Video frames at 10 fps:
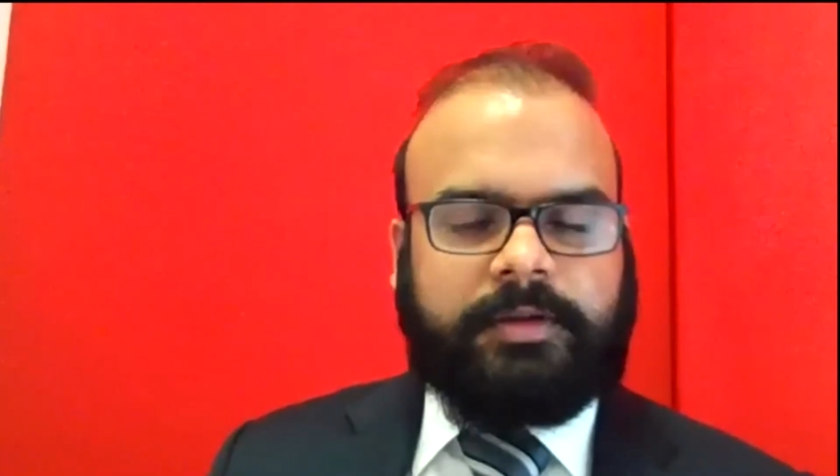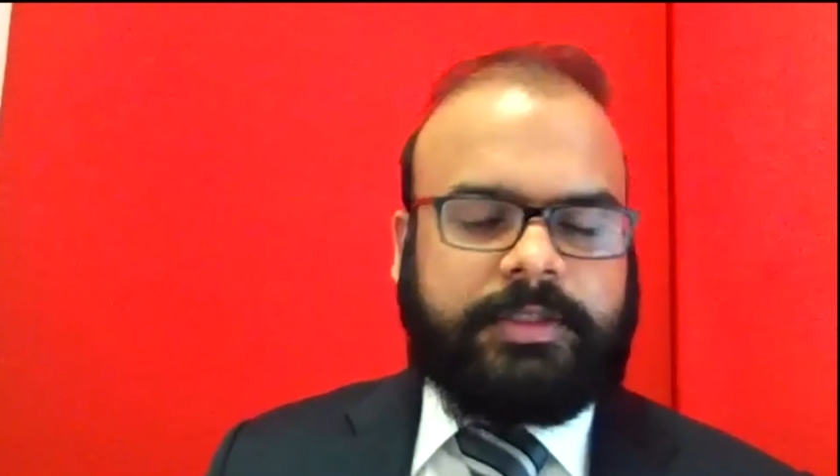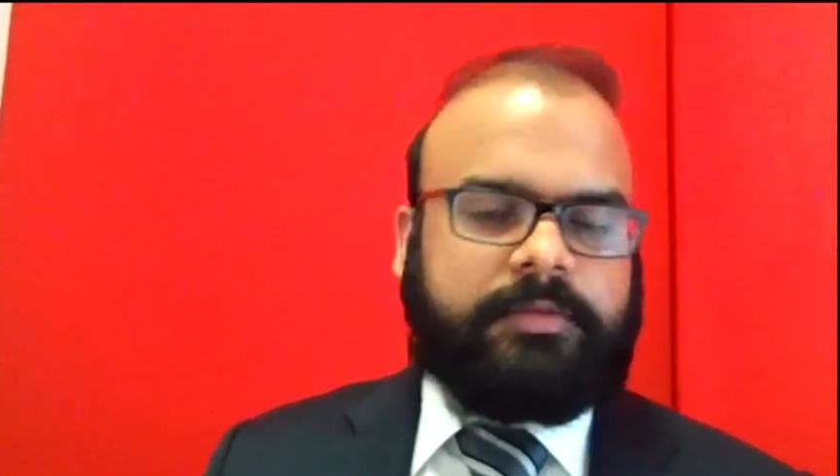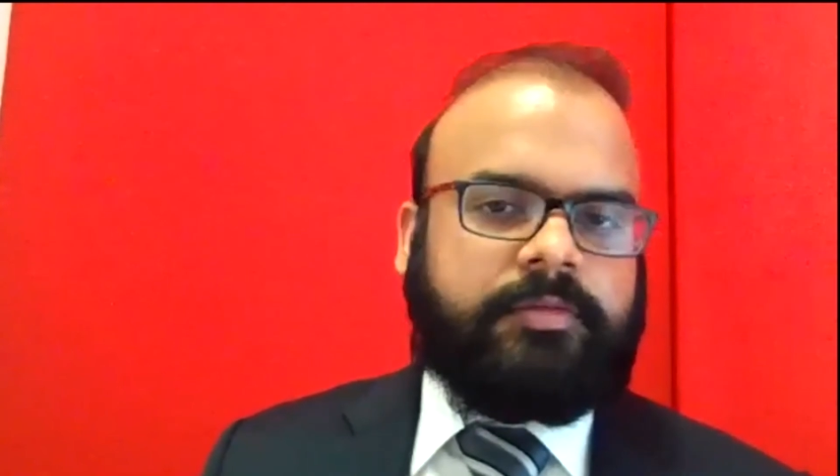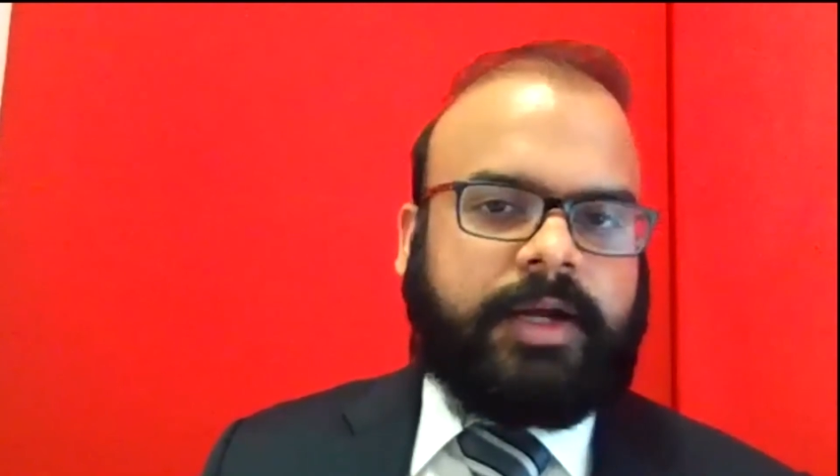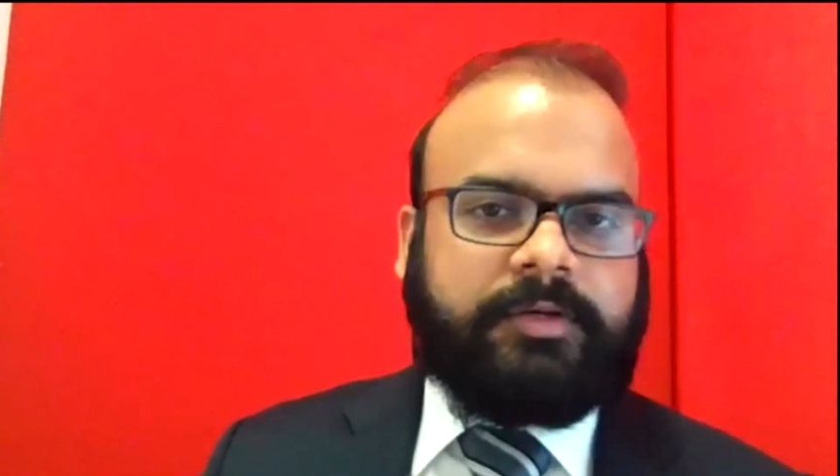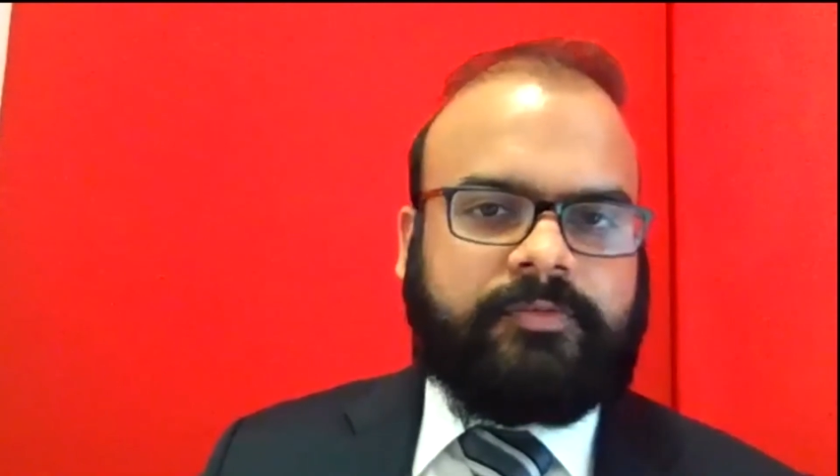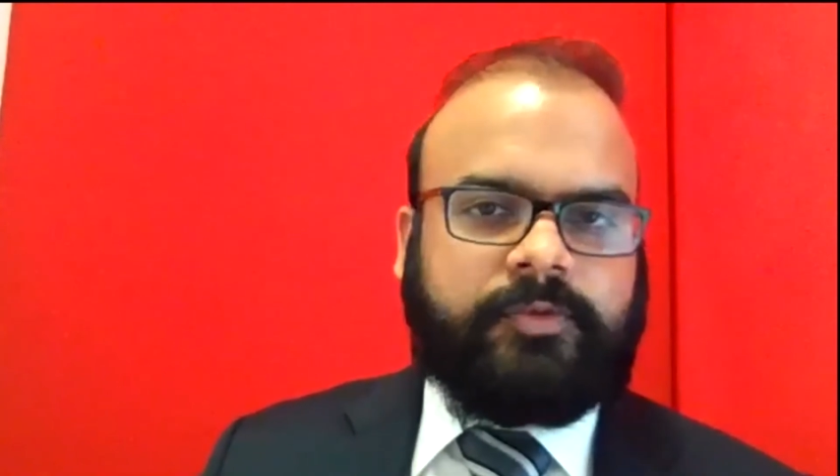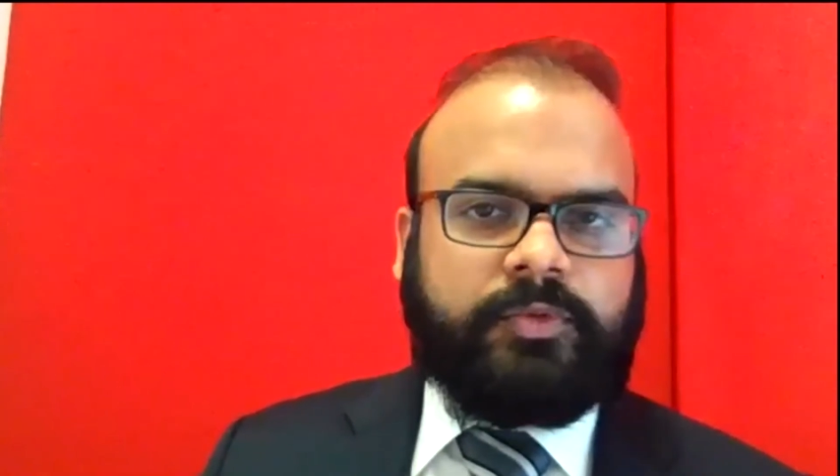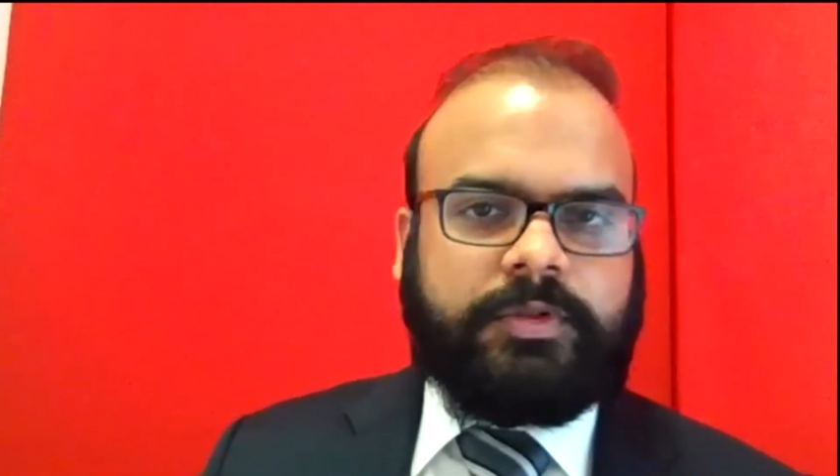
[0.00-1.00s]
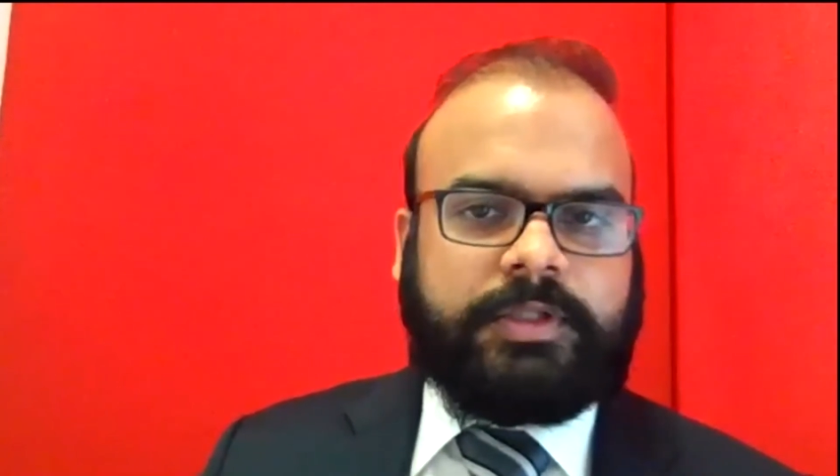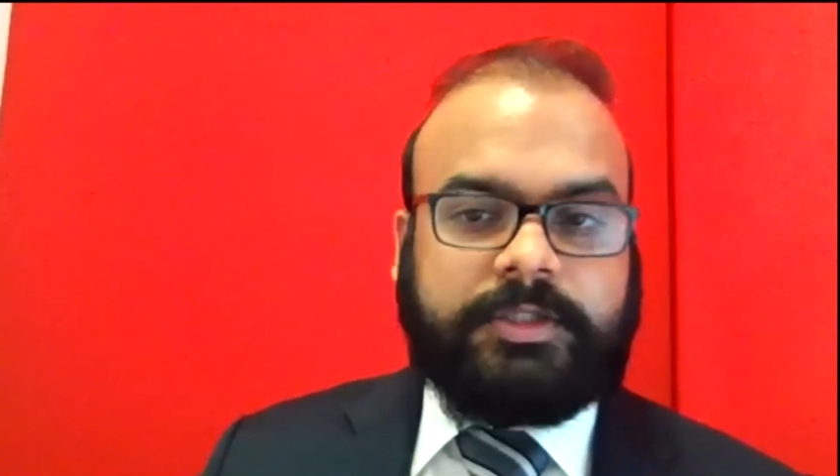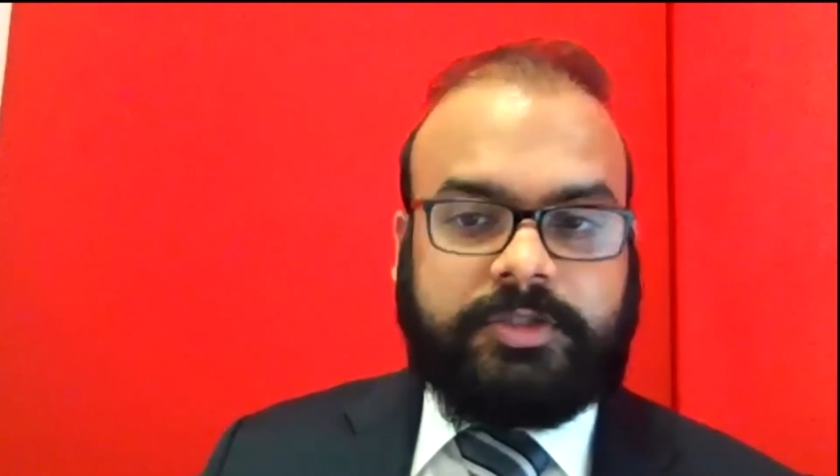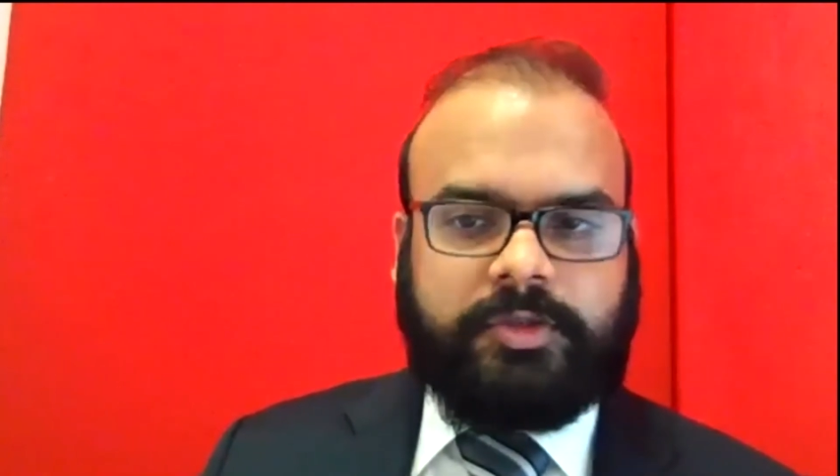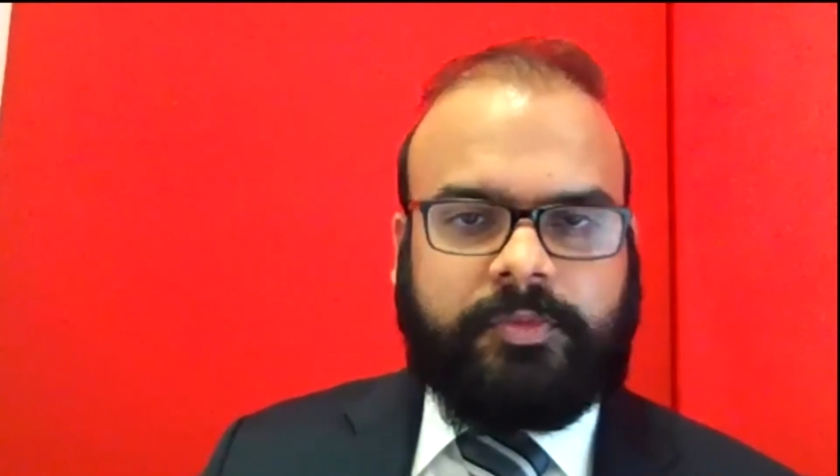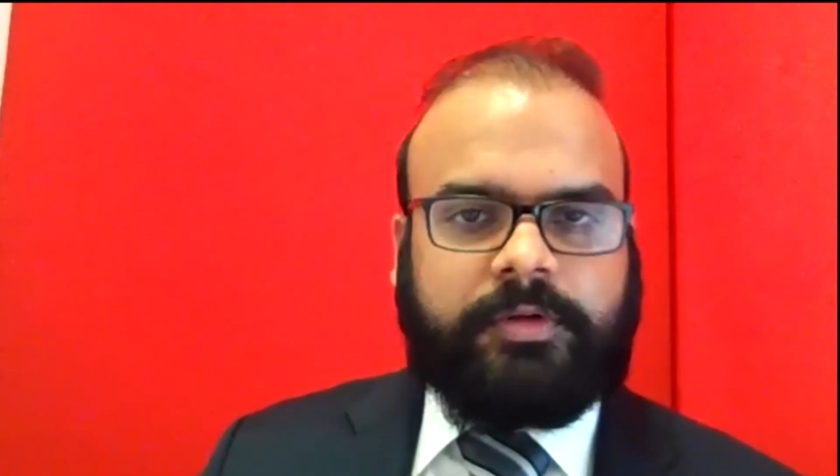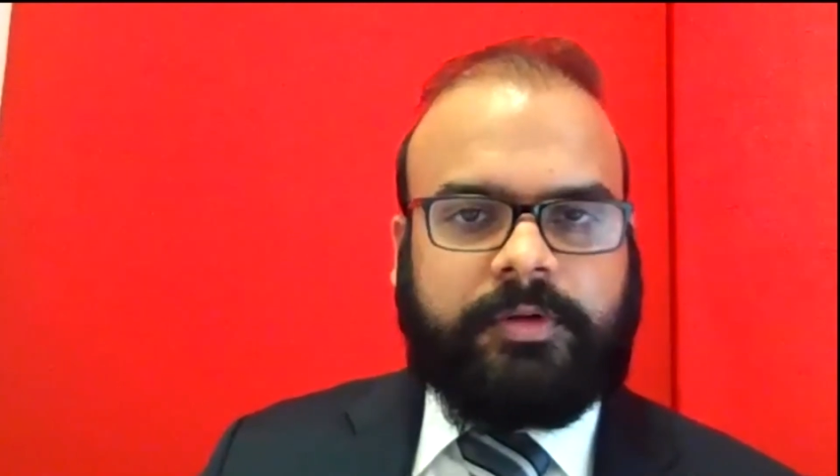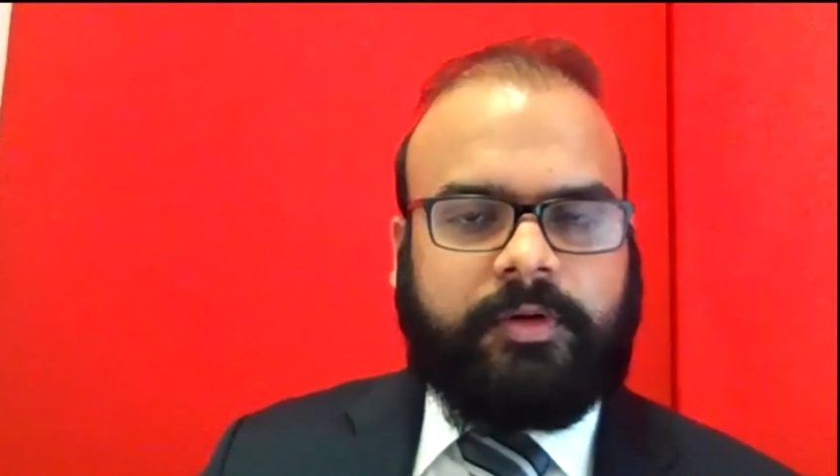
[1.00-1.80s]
attractive to the consumer